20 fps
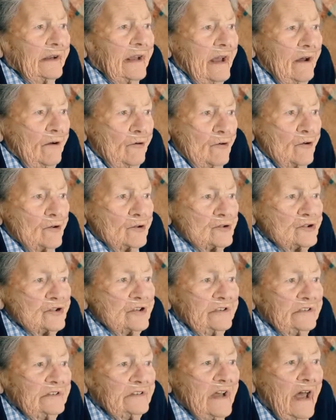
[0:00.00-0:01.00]

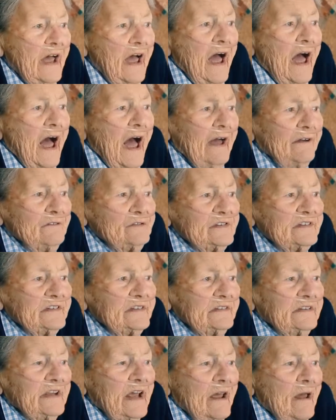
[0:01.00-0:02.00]
garages. I've
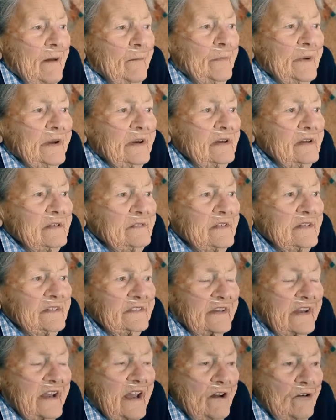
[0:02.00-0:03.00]
been in
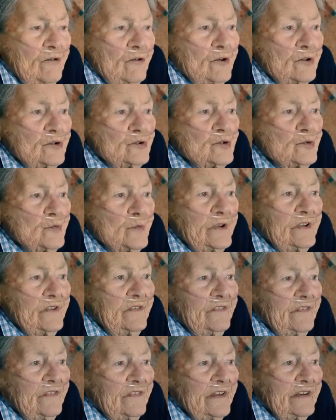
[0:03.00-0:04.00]
this garage
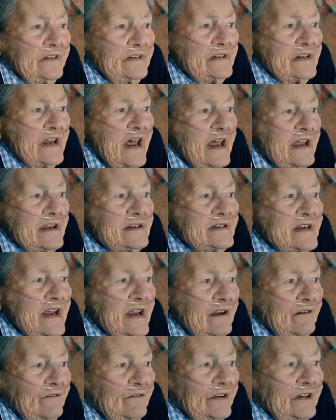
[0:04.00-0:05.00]
with
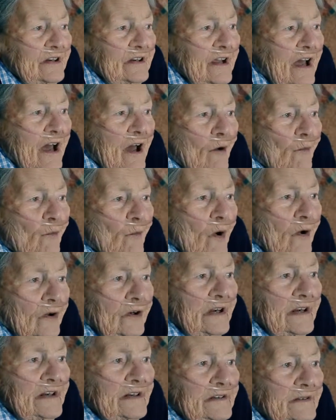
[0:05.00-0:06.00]
David
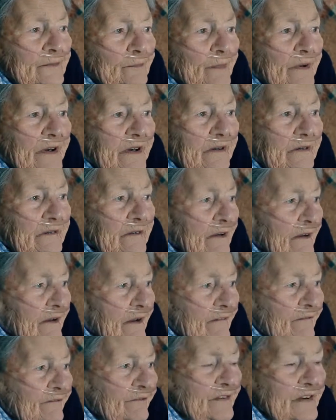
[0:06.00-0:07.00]
while he's been
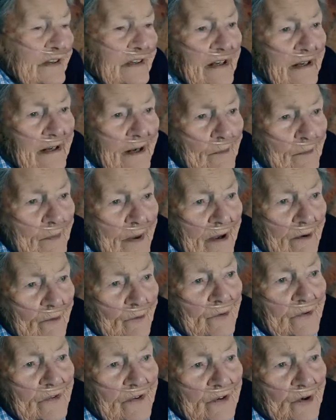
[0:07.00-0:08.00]
fiddling
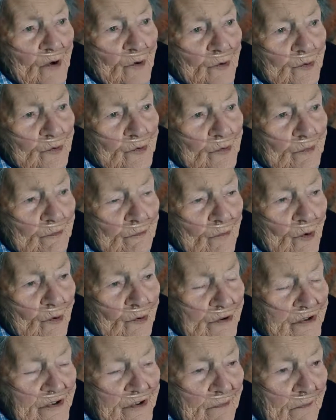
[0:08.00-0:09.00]
about with an old
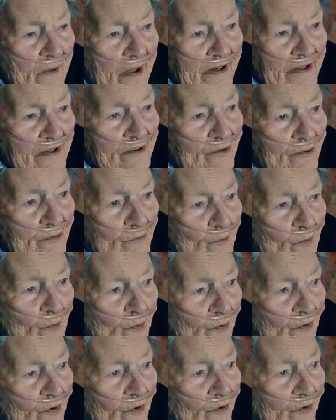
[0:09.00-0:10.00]
Morris Minor and
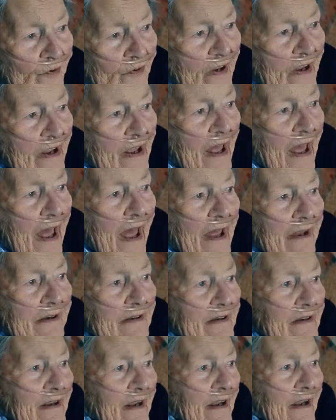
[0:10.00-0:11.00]
whatnot,
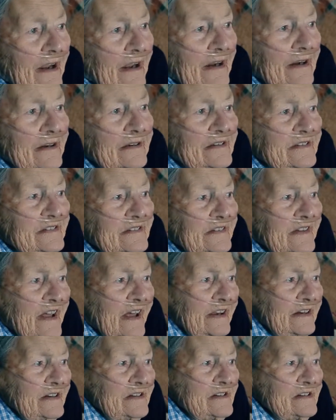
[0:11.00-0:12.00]
and he
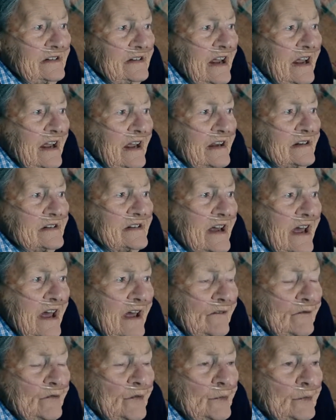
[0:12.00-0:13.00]
decided to
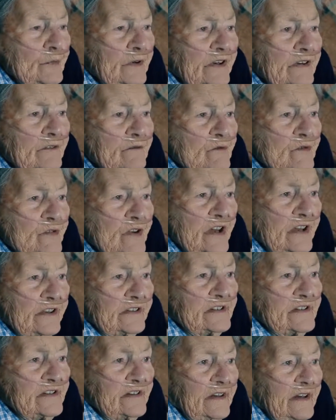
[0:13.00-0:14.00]
have them
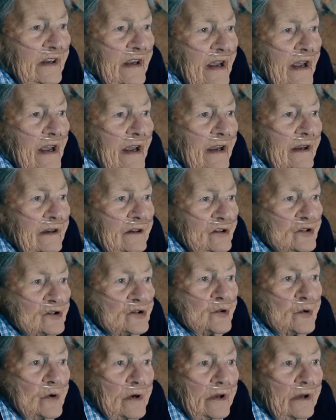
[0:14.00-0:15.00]
converted
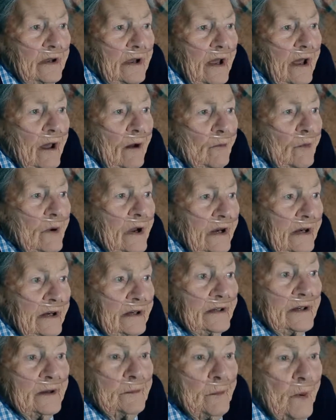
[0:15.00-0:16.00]
into
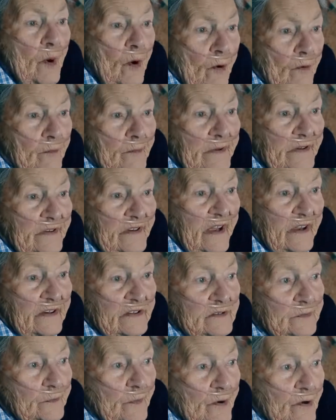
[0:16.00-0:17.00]
an apartment,
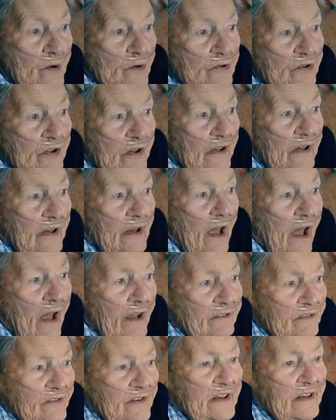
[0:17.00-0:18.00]
I suppose.
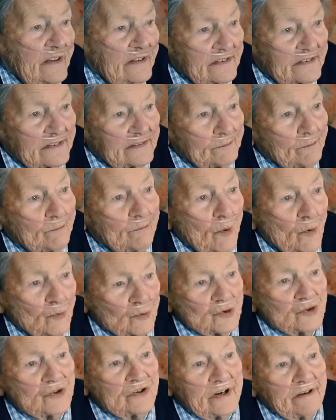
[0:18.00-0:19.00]
I think it's
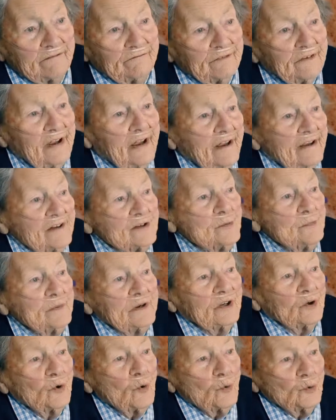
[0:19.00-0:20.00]
posh enough to
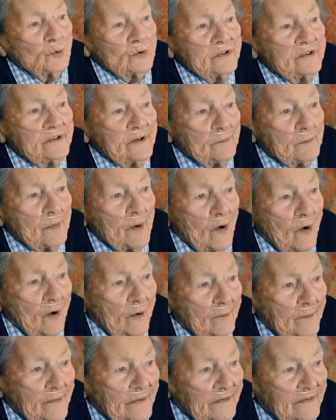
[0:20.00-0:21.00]
be called an
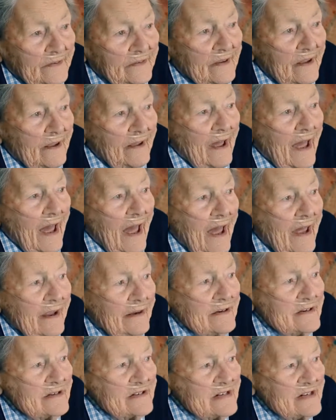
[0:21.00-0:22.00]
apartment.
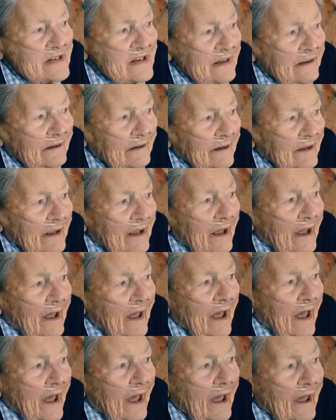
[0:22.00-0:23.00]
And
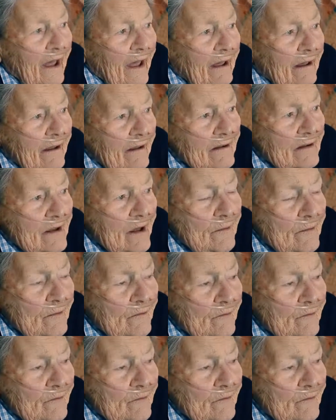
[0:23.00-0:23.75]
not